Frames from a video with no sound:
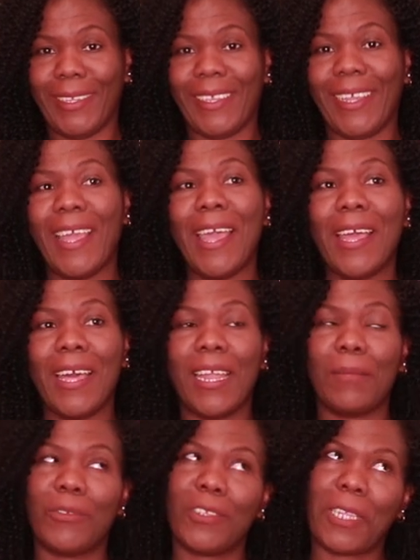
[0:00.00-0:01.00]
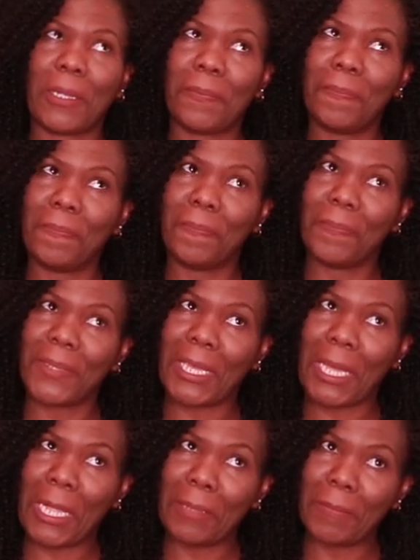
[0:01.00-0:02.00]
and I'm just like mm,
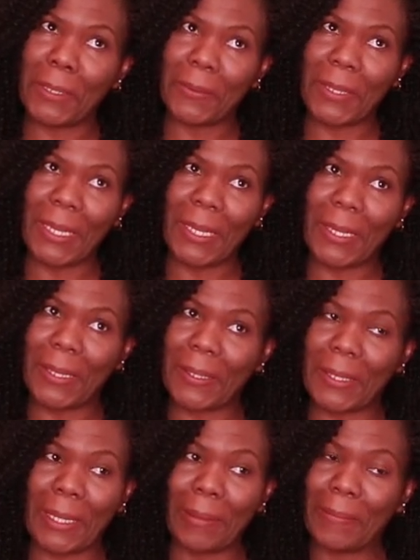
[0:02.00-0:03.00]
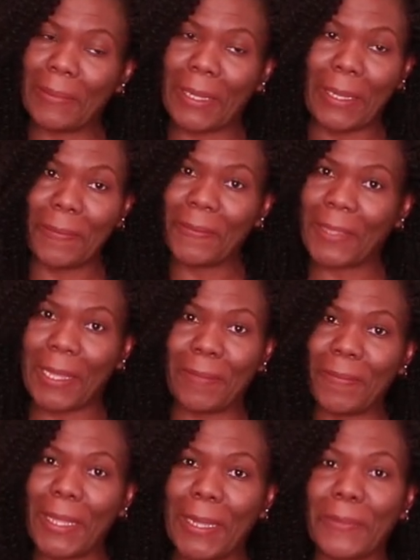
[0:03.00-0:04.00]
calm down guy calm down
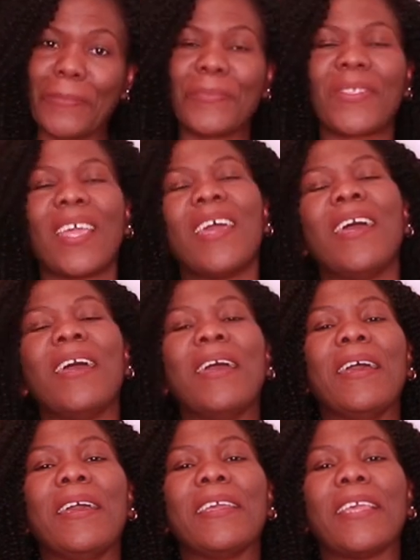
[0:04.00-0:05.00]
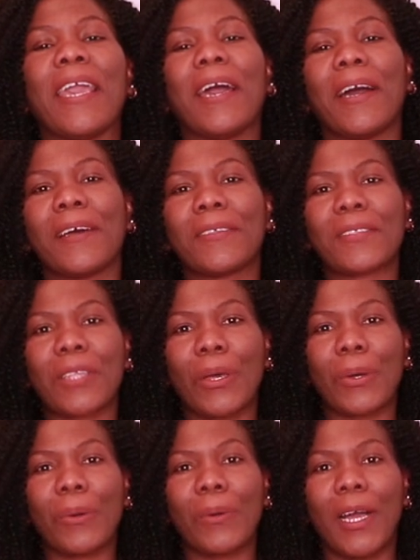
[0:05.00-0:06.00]
calm down yeah so
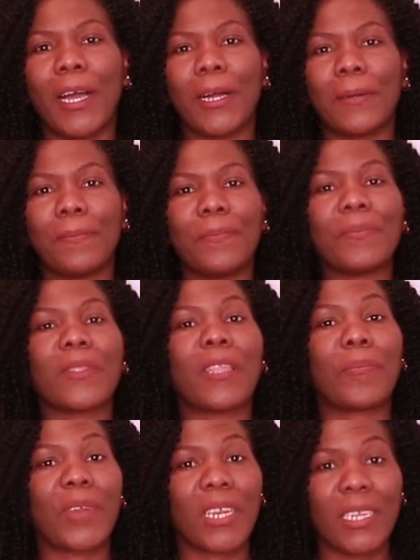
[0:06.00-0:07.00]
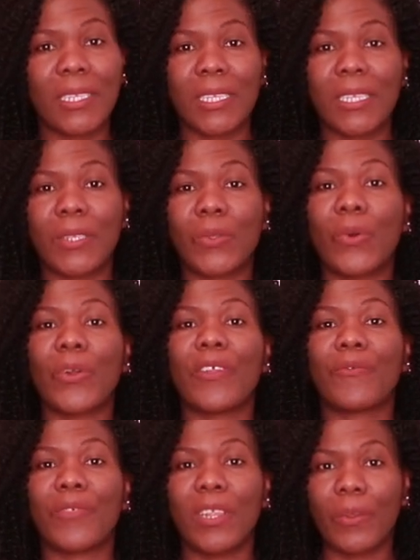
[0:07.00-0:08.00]
um, the pregnancy is
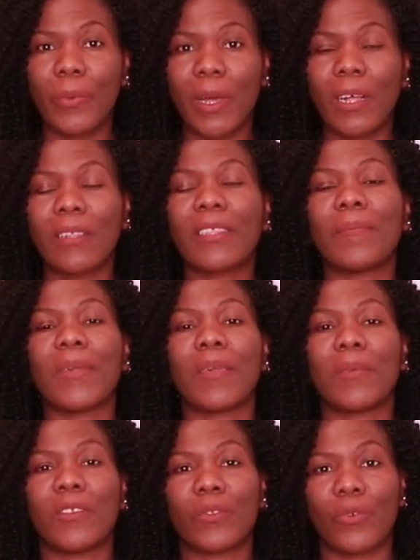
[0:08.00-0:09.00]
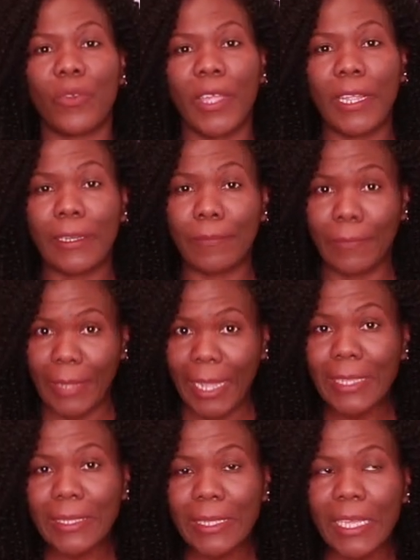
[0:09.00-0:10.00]
going really well the baby is growing
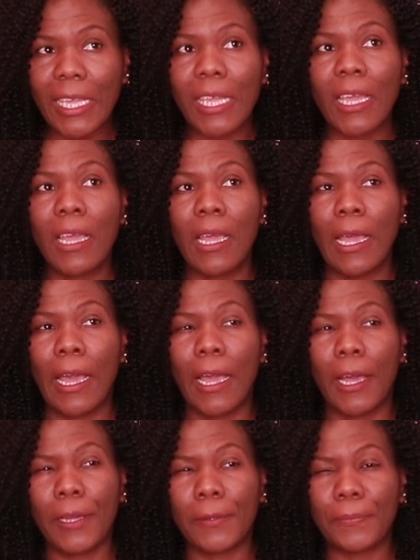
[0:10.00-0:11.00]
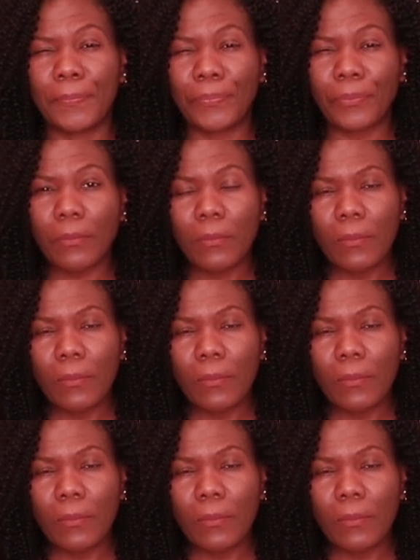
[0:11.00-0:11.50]
nicely um,